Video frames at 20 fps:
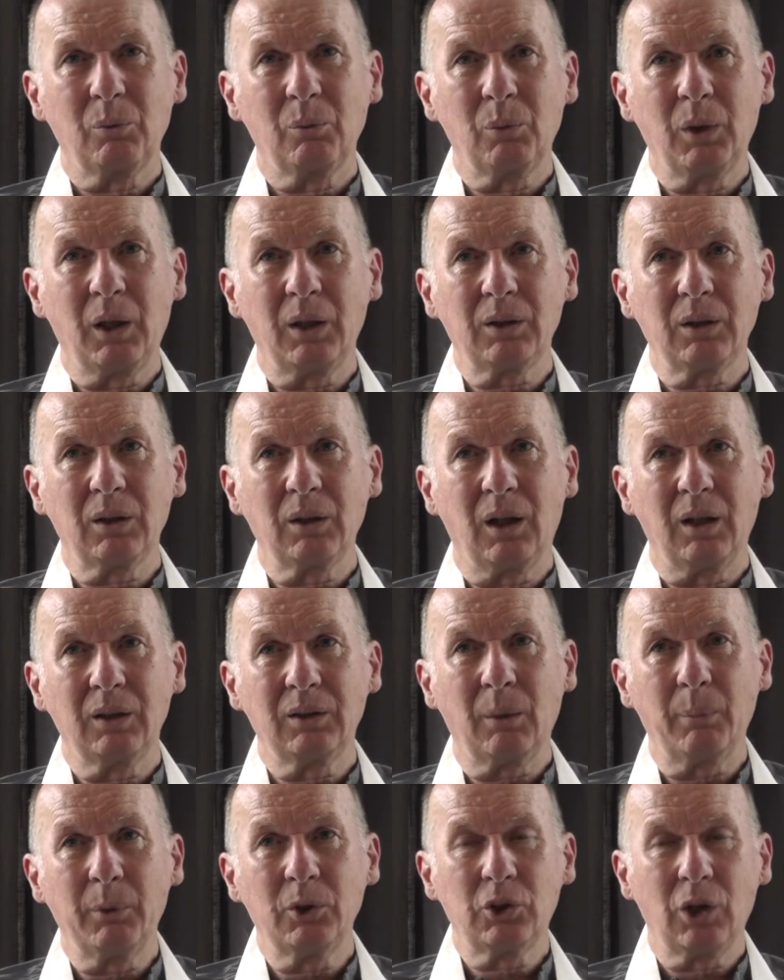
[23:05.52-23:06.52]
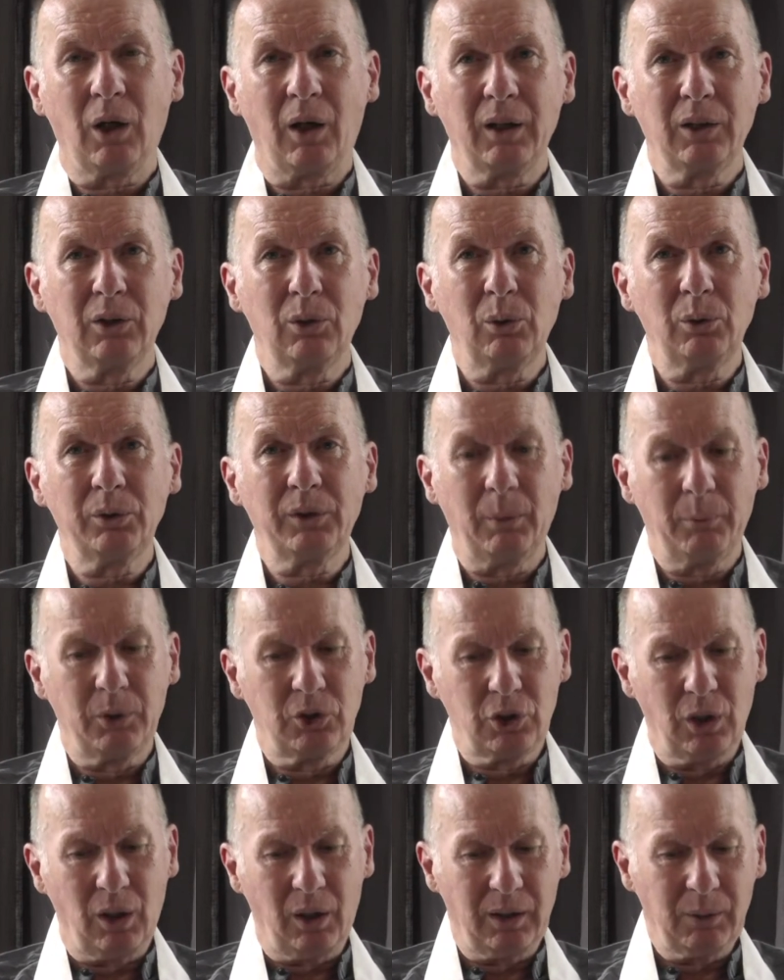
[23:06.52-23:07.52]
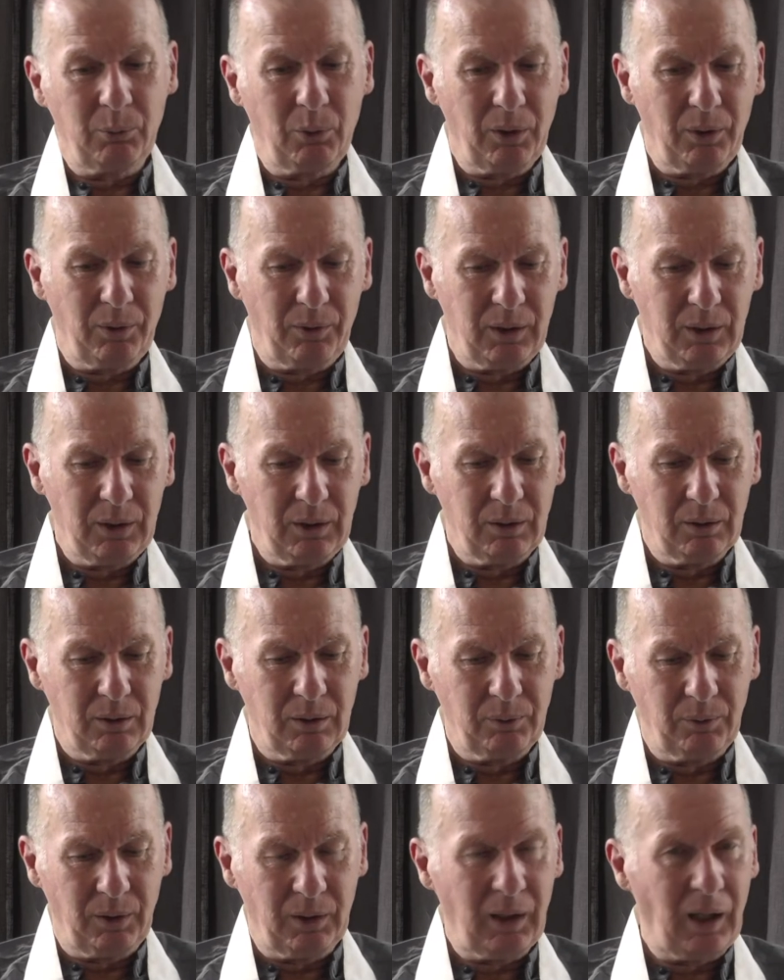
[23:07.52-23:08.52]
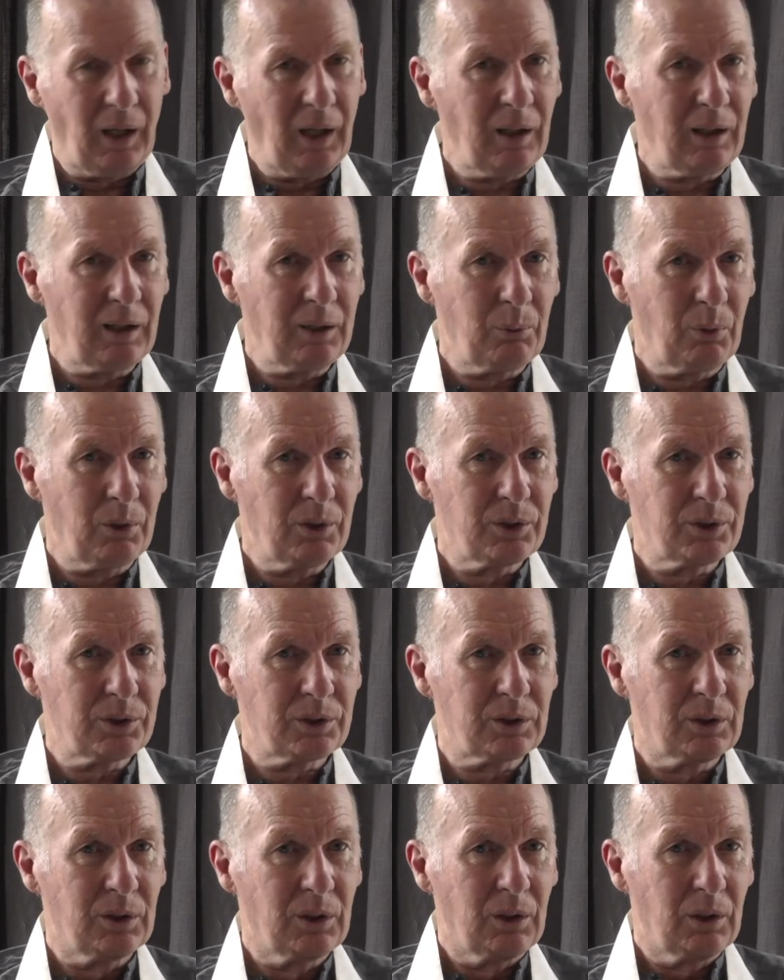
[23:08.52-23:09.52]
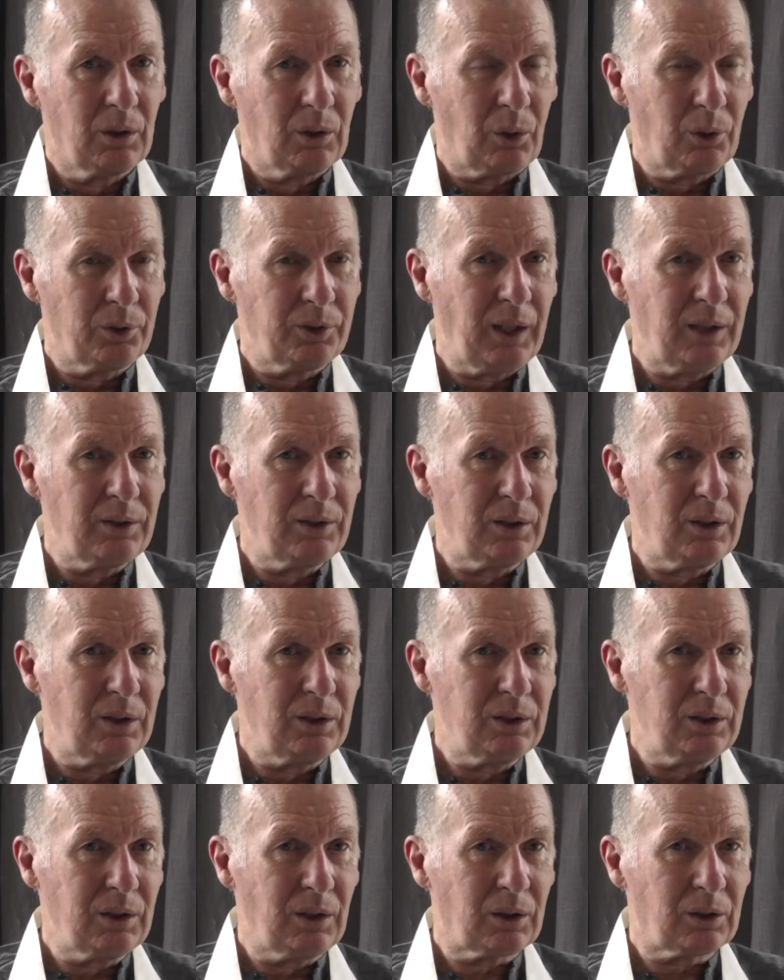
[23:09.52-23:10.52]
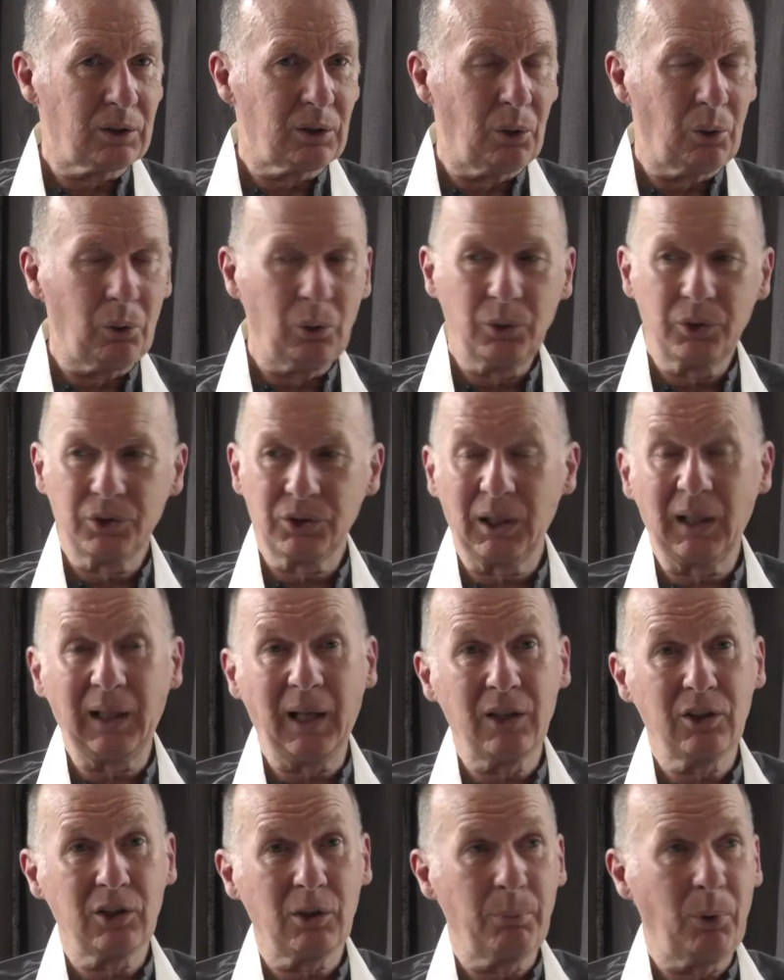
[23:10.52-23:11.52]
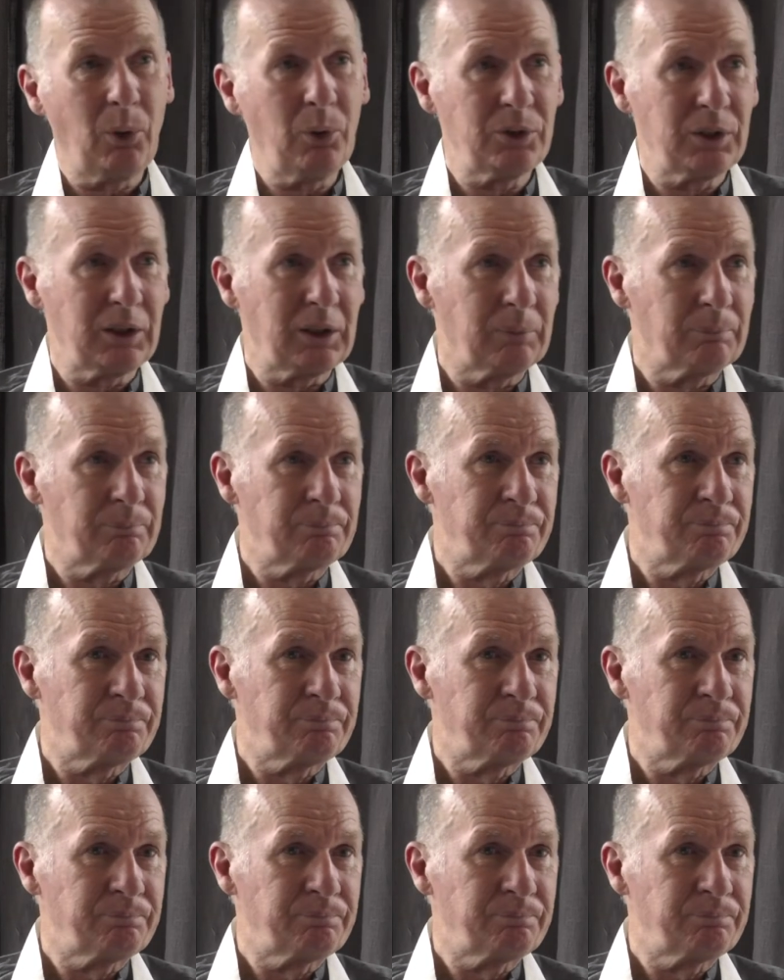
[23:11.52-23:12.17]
We had a, a Dhammachari, an old Dhammachari, one of the, the very early ones ordained in India called Silendra Bodhi.